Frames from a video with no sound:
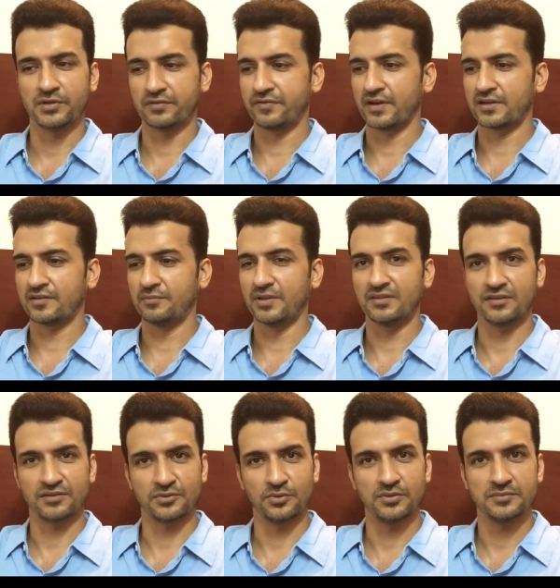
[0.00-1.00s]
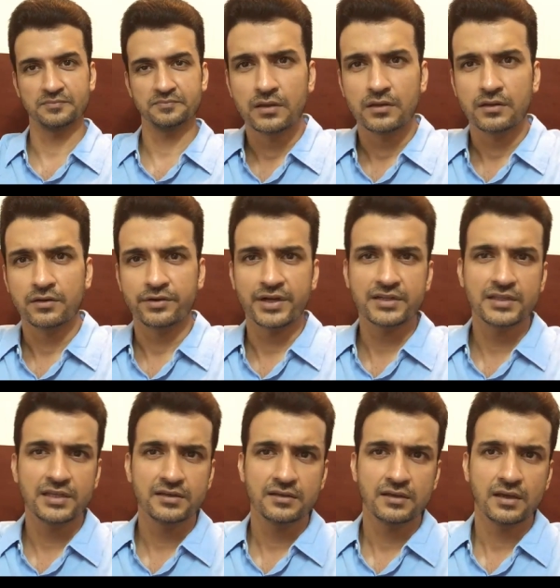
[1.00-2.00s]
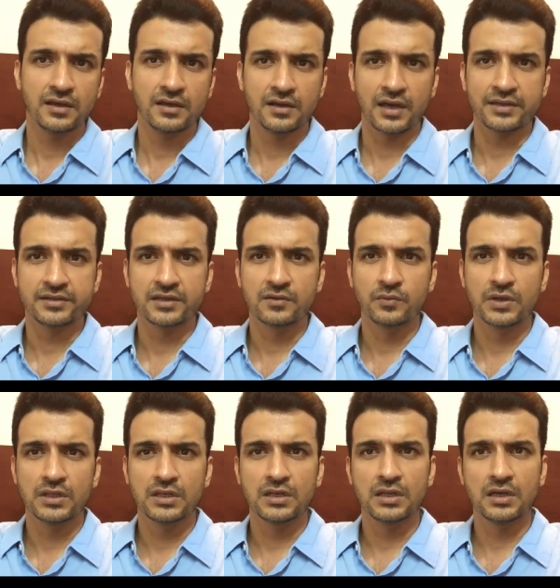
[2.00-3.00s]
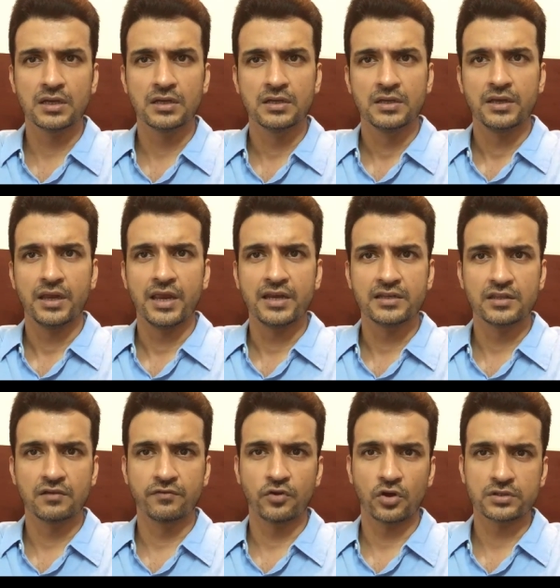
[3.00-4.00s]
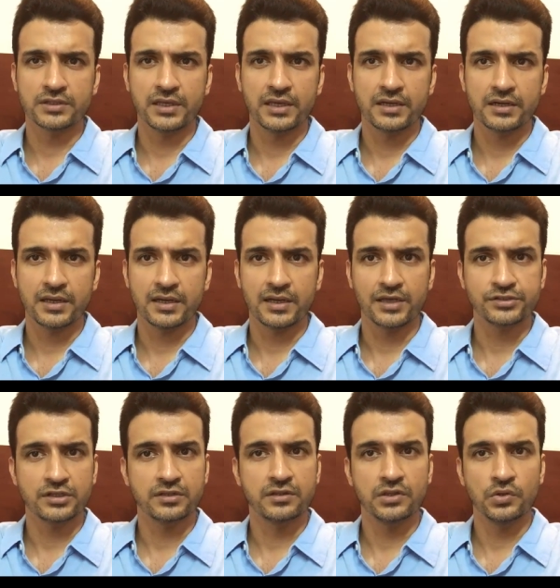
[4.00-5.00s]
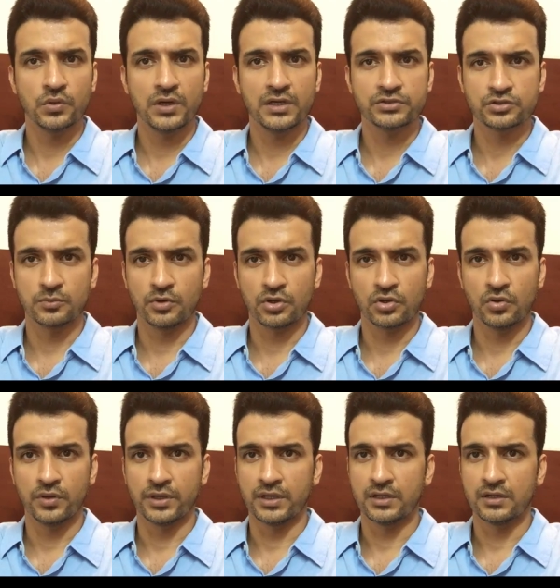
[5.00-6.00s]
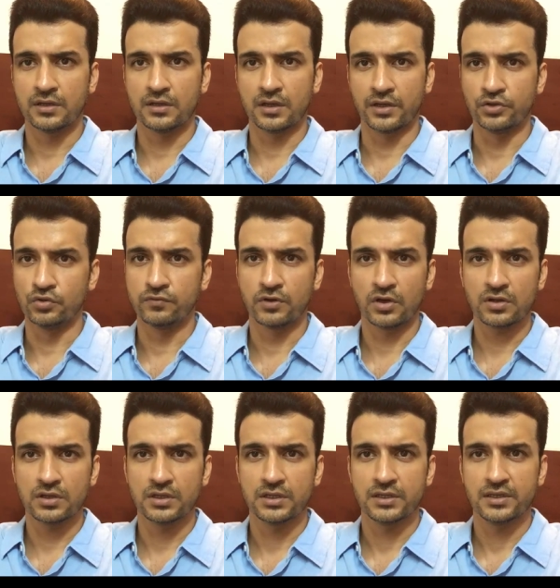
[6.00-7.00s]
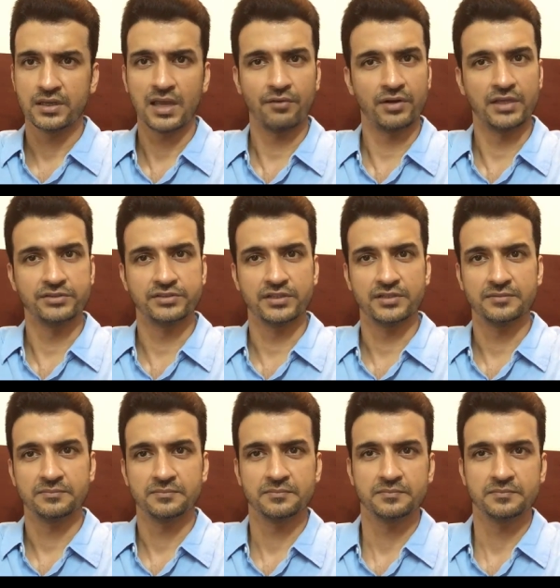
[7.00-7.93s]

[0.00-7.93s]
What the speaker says: perfect business school. Great then. I think we'll end the vlog there, and I shall see you guys tomorrow in a new vlog. Have a nice day.